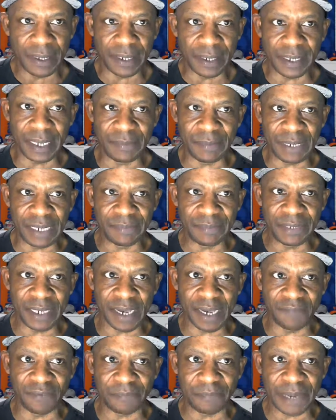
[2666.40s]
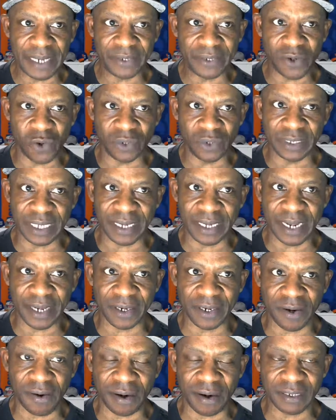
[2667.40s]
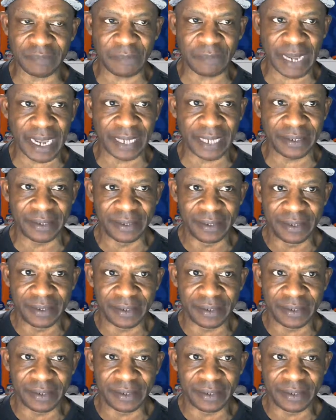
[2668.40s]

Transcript: him and Elfrid Payton holding down that guard spot.